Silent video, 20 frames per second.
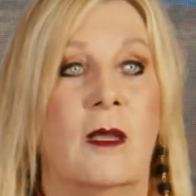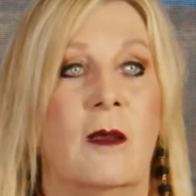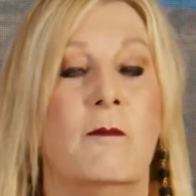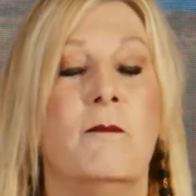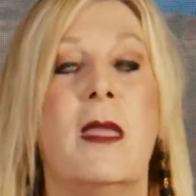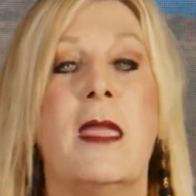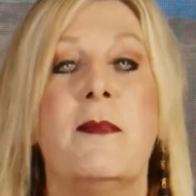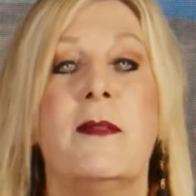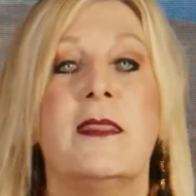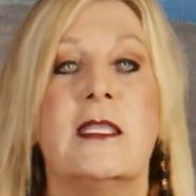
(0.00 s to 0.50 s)

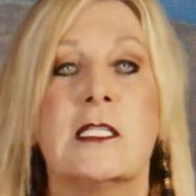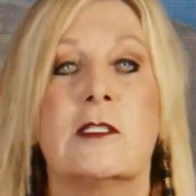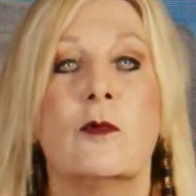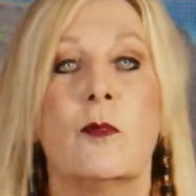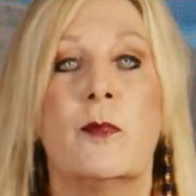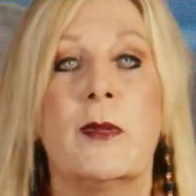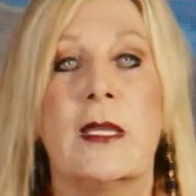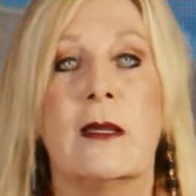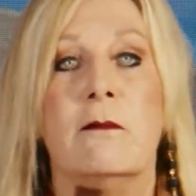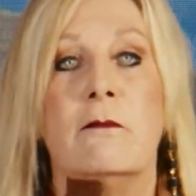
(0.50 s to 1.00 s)
Maybe this
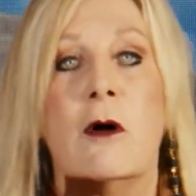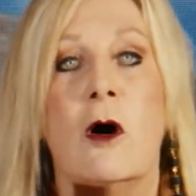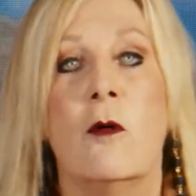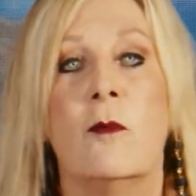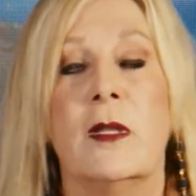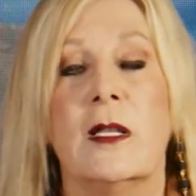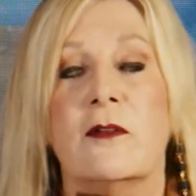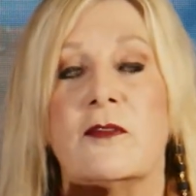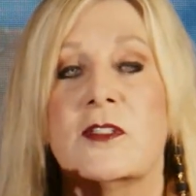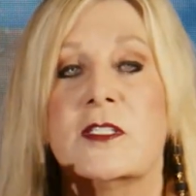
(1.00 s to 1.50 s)
will be a
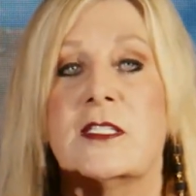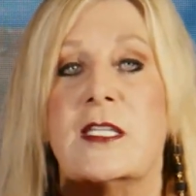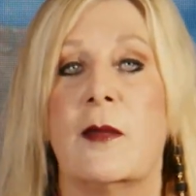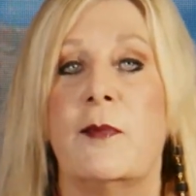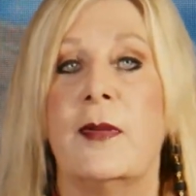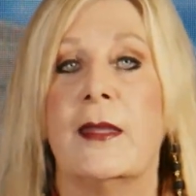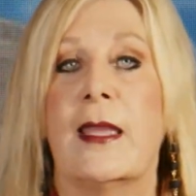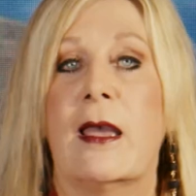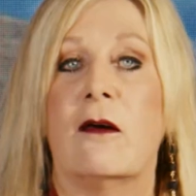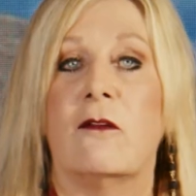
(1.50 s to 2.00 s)
moment of
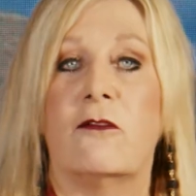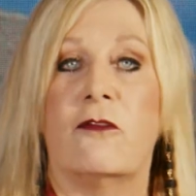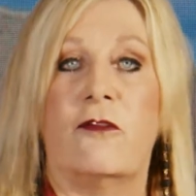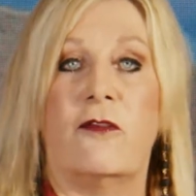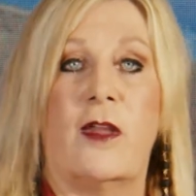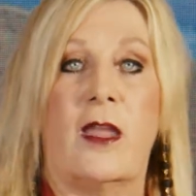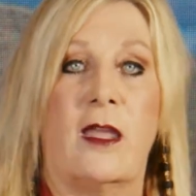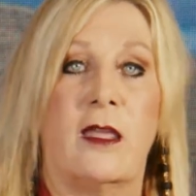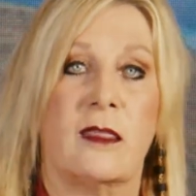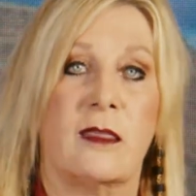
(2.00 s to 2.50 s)
stepping out in
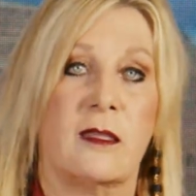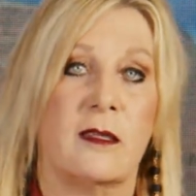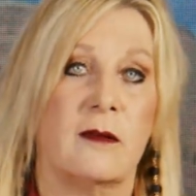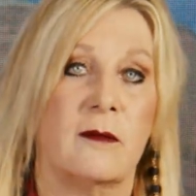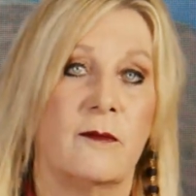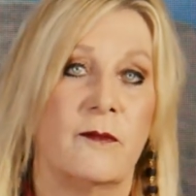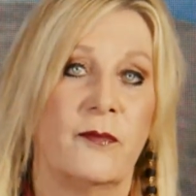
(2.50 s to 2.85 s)
faith.